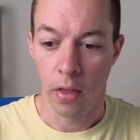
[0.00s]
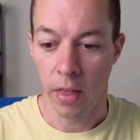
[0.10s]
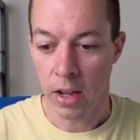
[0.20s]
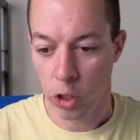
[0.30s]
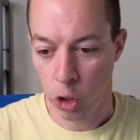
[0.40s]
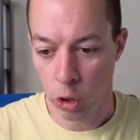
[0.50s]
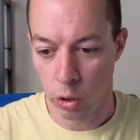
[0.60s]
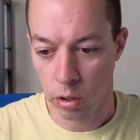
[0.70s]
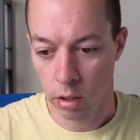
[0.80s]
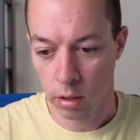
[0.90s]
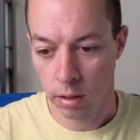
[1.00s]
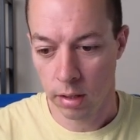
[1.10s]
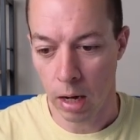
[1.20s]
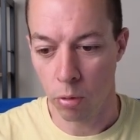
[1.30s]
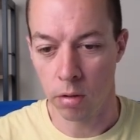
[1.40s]
That should
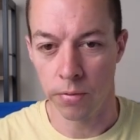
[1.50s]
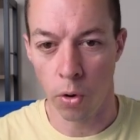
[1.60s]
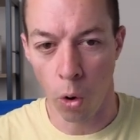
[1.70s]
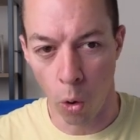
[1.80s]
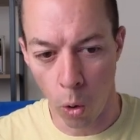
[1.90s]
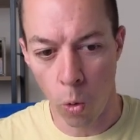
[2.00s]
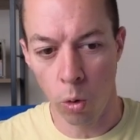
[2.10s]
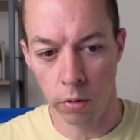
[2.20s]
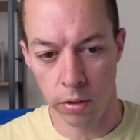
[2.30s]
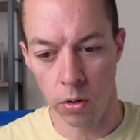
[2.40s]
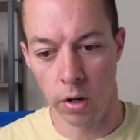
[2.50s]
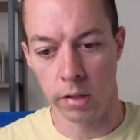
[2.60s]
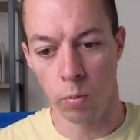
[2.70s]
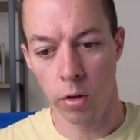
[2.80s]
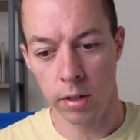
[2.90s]
get rid of all of the
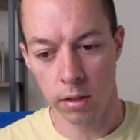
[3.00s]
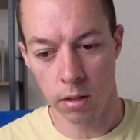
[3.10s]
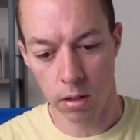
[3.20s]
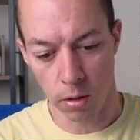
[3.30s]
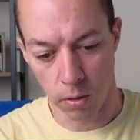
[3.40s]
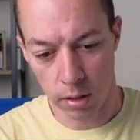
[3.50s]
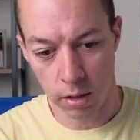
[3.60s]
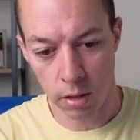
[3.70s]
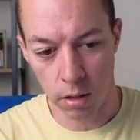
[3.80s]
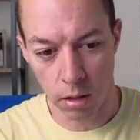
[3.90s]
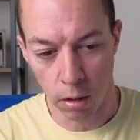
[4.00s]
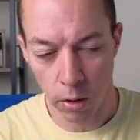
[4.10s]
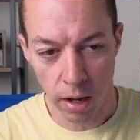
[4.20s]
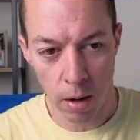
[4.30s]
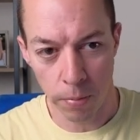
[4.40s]
noise. And what this is going to do, this is going to
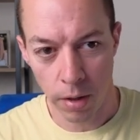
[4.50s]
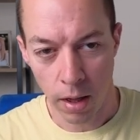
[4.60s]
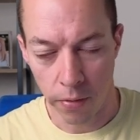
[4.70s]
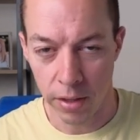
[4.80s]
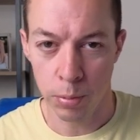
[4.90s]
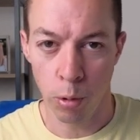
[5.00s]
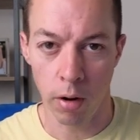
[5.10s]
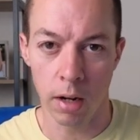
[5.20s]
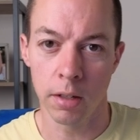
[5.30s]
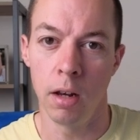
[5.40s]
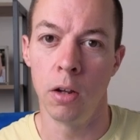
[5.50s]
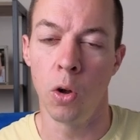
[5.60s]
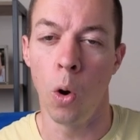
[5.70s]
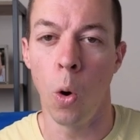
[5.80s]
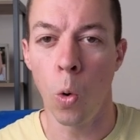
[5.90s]
look up this product and look
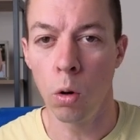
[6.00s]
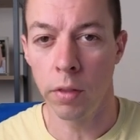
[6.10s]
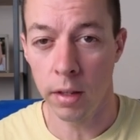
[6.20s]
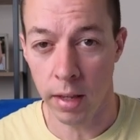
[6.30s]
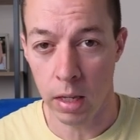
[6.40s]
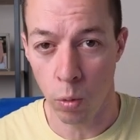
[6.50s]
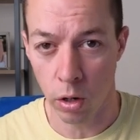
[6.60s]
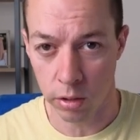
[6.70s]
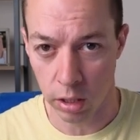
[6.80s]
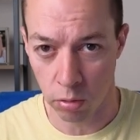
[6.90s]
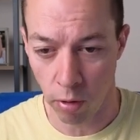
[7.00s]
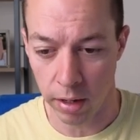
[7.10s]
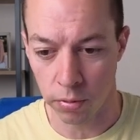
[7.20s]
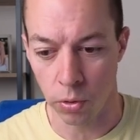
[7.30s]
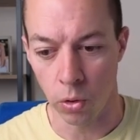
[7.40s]
at all of the keywords that it's
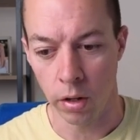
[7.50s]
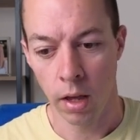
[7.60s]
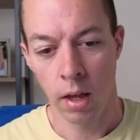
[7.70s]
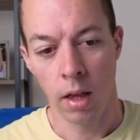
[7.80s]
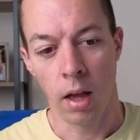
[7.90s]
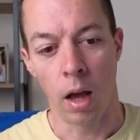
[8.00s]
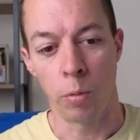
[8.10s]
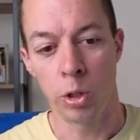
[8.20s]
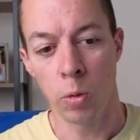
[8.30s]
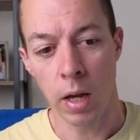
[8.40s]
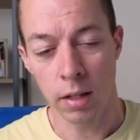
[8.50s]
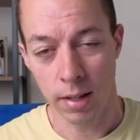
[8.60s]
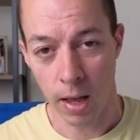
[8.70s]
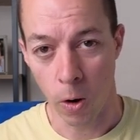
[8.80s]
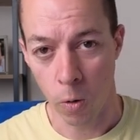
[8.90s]
ranked for. And we should be able to
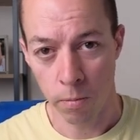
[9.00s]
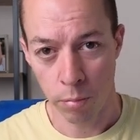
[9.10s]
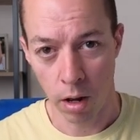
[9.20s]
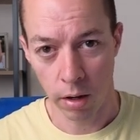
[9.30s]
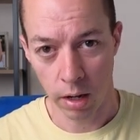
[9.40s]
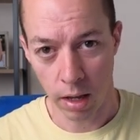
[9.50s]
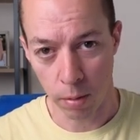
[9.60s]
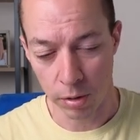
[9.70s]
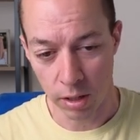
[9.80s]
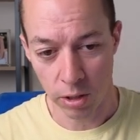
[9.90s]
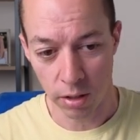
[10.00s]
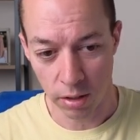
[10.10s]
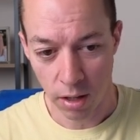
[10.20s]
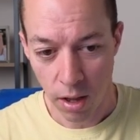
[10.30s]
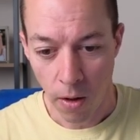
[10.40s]
tell by looking at the
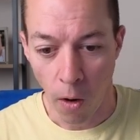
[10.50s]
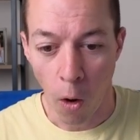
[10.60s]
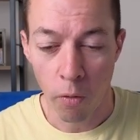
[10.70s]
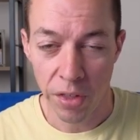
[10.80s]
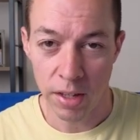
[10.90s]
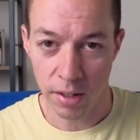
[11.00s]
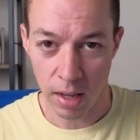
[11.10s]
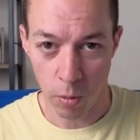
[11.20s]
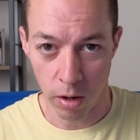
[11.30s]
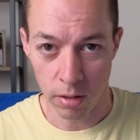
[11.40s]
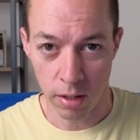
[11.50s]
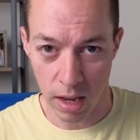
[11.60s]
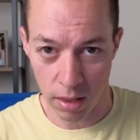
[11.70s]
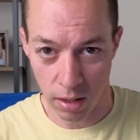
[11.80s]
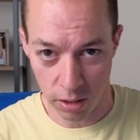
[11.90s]
positions of these keywords
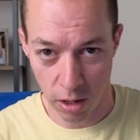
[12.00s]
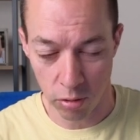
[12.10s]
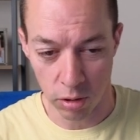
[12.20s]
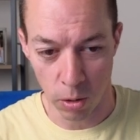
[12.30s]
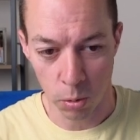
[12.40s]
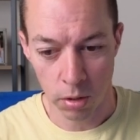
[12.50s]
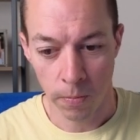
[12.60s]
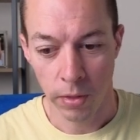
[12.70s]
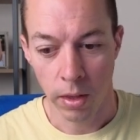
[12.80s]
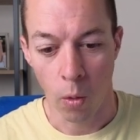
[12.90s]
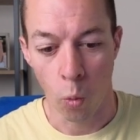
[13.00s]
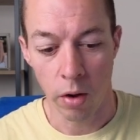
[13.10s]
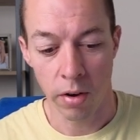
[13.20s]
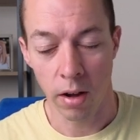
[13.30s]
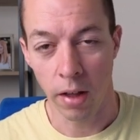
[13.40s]
in the search results
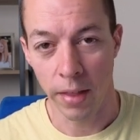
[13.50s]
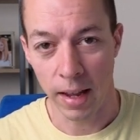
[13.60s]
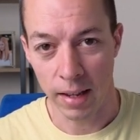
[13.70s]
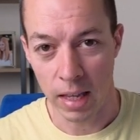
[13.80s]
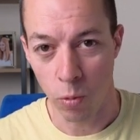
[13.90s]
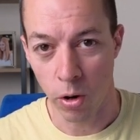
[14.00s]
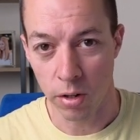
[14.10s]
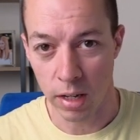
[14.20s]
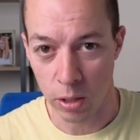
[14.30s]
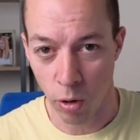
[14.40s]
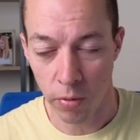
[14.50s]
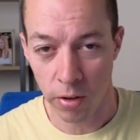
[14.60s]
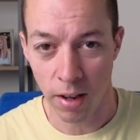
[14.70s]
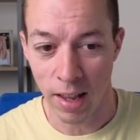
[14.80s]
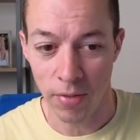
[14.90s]
whether that keyword is
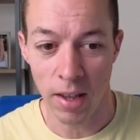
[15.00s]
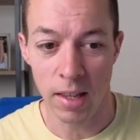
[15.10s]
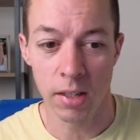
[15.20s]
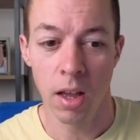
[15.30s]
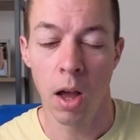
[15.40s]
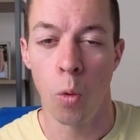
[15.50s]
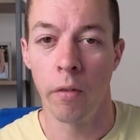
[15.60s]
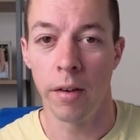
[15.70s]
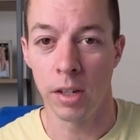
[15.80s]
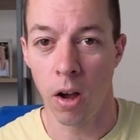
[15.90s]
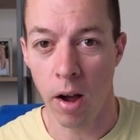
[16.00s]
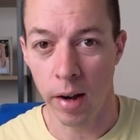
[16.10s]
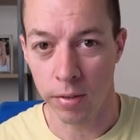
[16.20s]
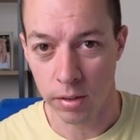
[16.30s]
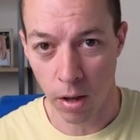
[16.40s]
relevant and if it is, whether it has a high
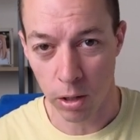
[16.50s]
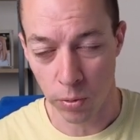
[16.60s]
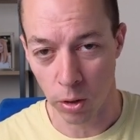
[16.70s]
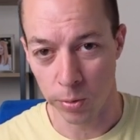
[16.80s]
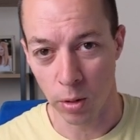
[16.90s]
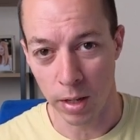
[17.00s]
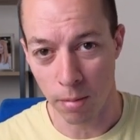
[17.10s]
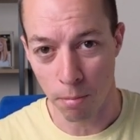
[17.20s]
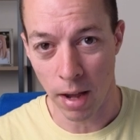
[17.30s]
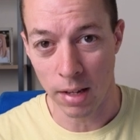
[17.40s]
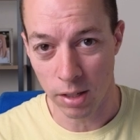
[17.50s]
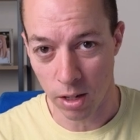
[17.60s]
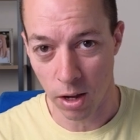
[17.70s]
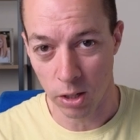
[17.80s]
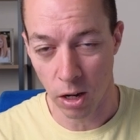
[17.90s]
enough search volume to be the main
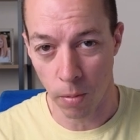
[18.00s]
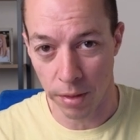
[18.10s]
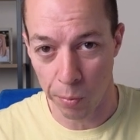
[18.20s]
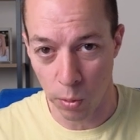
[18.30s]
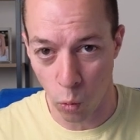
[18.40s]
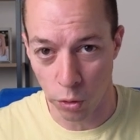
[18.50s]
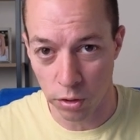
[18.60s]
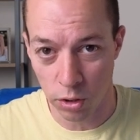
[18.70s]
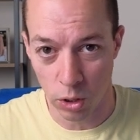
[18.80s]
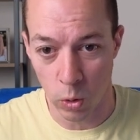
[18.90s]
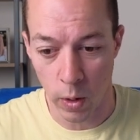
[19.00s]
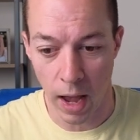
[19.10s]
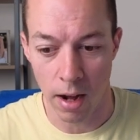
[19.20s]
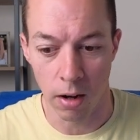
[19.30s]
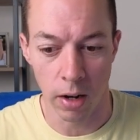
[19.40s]
search term that we want to
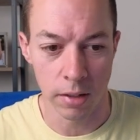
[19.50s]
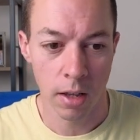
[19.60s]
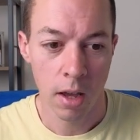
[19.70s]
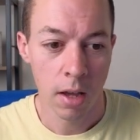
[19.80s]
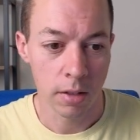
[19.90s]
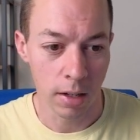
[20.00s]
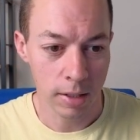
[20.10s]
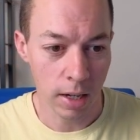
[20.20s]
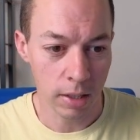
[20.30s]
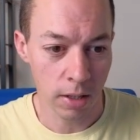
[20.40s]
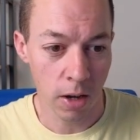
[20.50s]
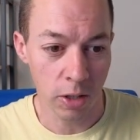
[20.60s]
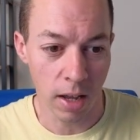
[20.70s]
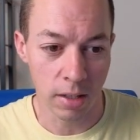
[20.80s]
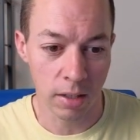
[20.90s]
analyze. So let's click
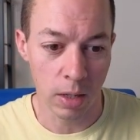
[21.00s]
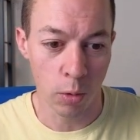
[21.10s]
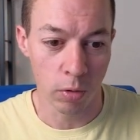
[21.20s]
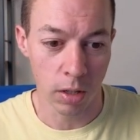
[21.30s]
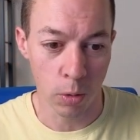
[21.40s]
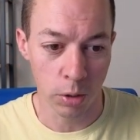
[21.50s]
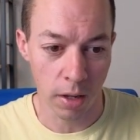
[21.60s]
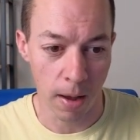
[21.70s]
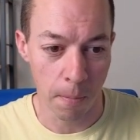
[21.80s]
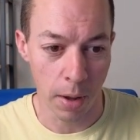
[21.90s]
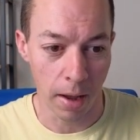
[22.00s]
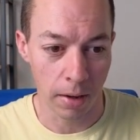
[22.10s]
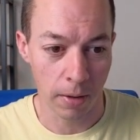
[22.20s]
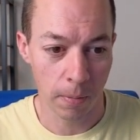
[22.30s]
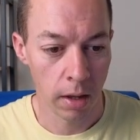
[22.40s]
search and see what results come
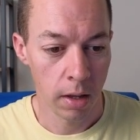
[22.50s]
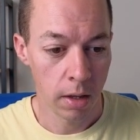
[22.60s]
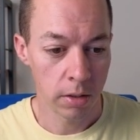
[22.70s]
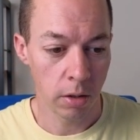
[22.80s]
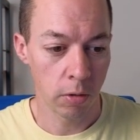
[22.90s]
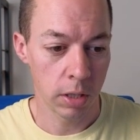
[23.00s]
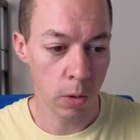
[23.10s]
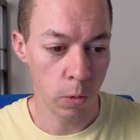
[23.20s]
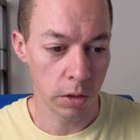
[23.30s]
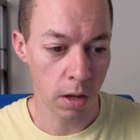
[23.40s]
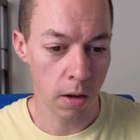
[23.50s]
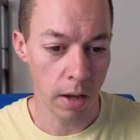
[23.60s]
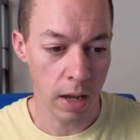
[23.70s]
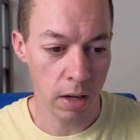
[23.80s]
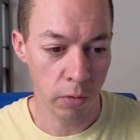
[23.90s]
back. So the results are
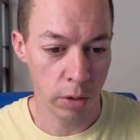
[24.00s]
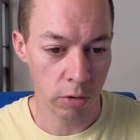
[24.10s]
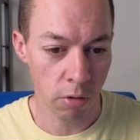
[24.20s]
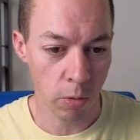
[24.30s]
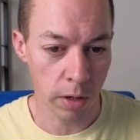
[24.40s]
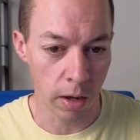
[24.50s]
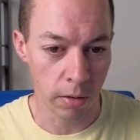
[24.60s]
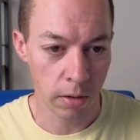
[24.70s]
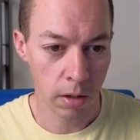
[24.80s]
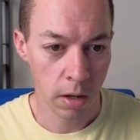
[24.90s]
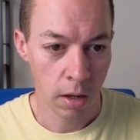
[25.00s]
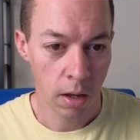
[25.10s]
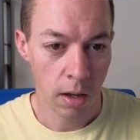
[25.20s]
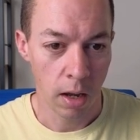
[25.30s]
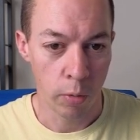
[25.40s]
in, if we scroll down,
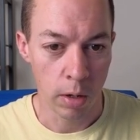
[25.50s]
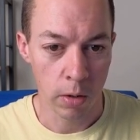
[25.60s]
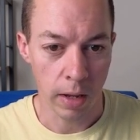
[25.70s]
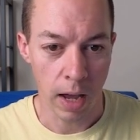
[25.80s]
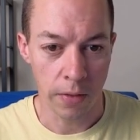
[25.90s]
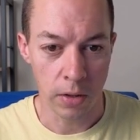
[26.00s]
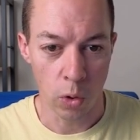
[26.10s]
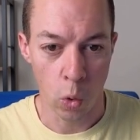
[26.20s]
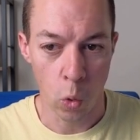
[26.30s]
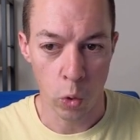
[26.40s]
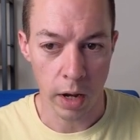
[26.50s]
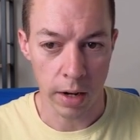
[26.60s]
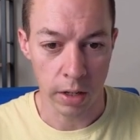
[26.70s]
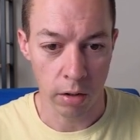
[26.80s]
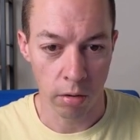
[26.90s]
if we look at the
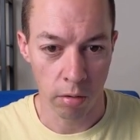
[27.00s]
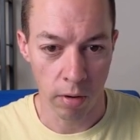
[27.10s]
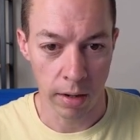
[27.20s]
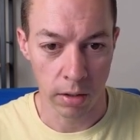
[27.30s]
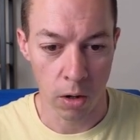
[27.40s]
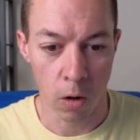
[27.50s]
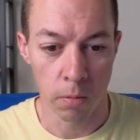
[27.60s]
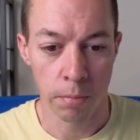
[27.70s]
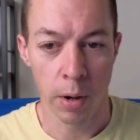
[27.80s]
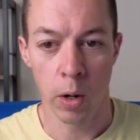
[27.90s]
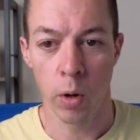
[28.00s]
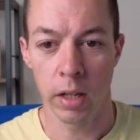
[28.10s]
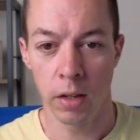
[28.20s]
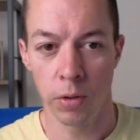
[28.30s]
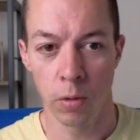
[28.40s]
organic rank column. By the way,
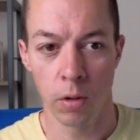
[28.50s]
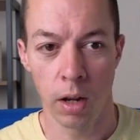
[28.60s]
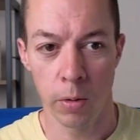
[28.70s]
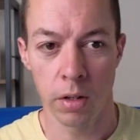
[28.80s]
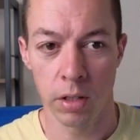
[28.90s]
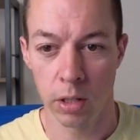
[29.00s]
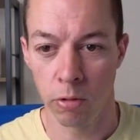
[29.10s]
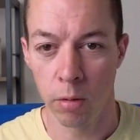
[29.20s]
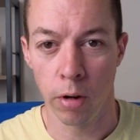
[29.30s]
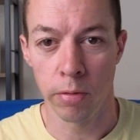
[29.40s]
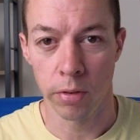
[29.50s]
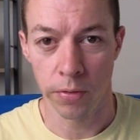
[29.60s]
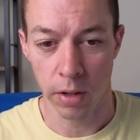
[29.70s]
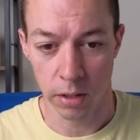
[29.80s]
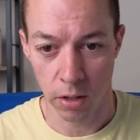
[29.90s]
if you're loading Cerebro for the
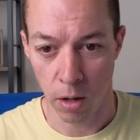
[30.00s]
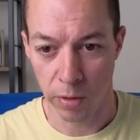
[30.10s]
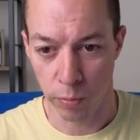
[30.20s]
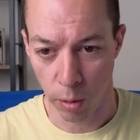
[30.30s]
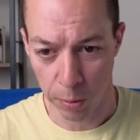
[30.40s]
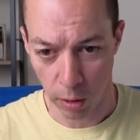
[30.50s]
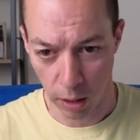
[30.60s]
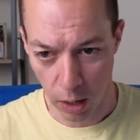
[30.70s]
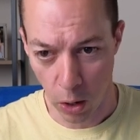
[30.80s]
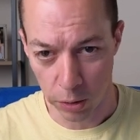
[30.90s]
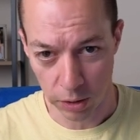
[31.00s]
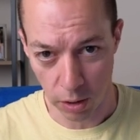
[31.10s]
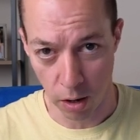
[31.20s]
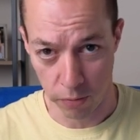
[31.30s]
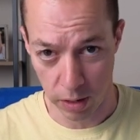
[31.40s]
first time, you've probably got lots
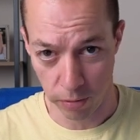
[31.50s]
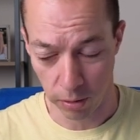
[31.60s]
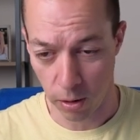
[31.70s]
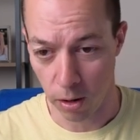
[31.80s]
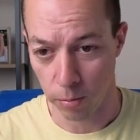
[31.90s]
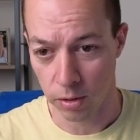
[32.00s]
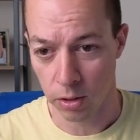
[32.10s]
of different columns.